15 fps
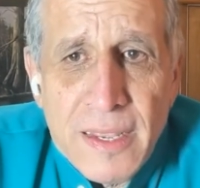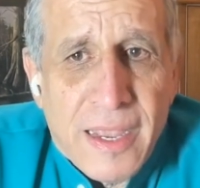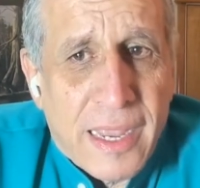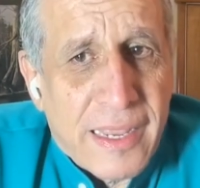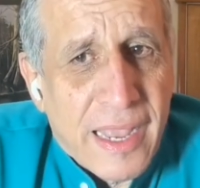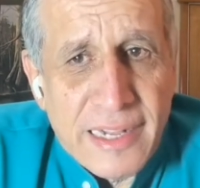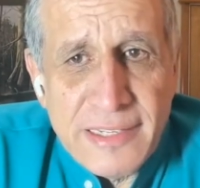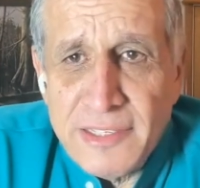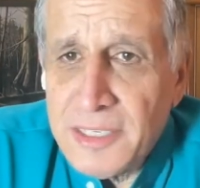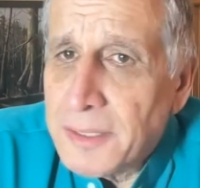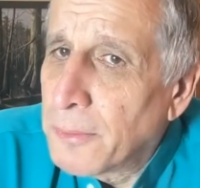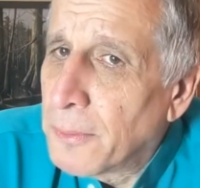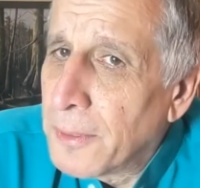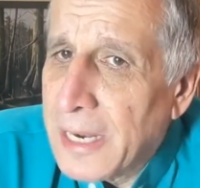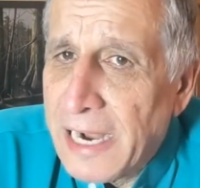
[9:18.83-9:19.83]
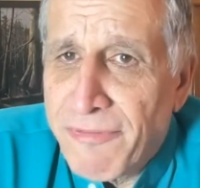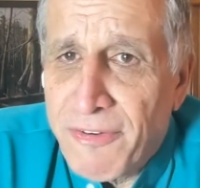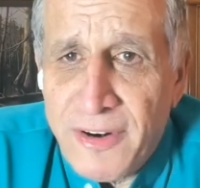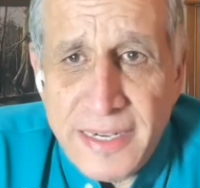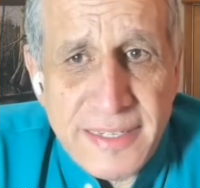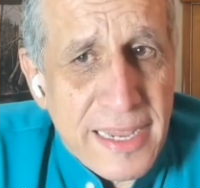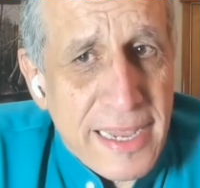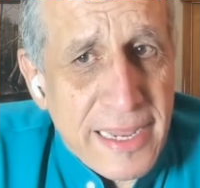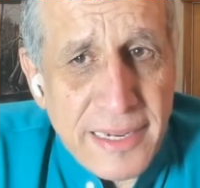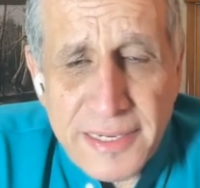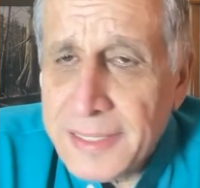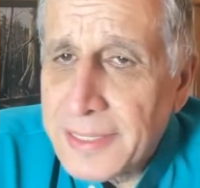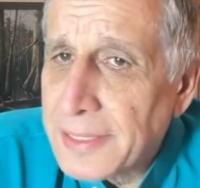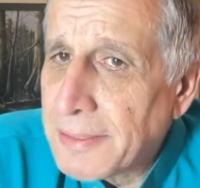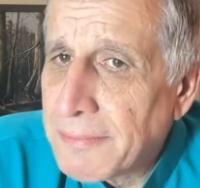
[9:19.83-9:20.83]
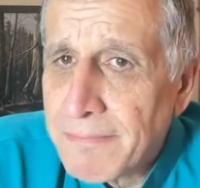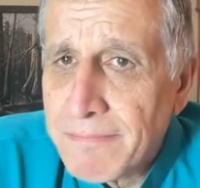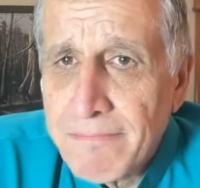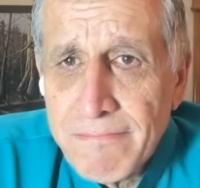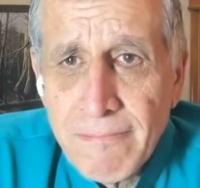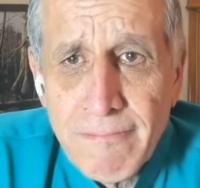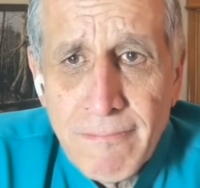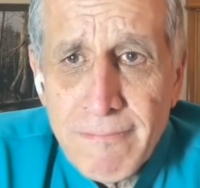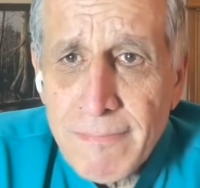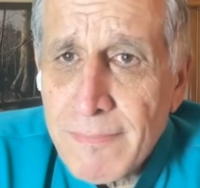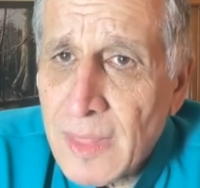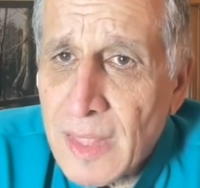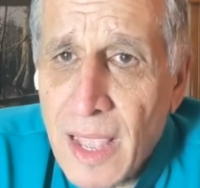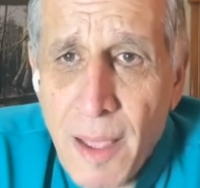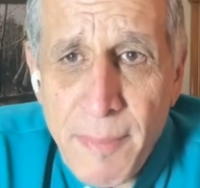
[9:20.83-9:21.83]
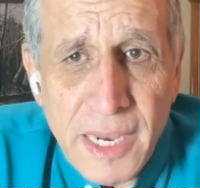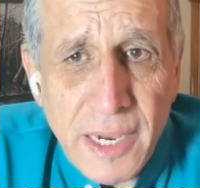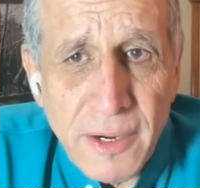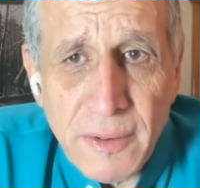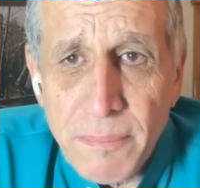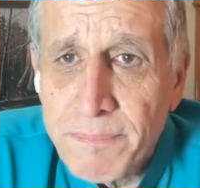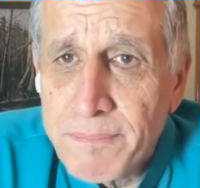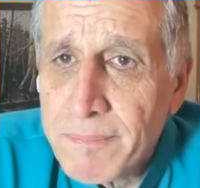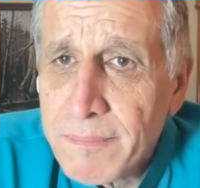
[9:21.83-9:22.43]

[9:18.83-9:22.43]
I got you. Whatever it takes. I'm here.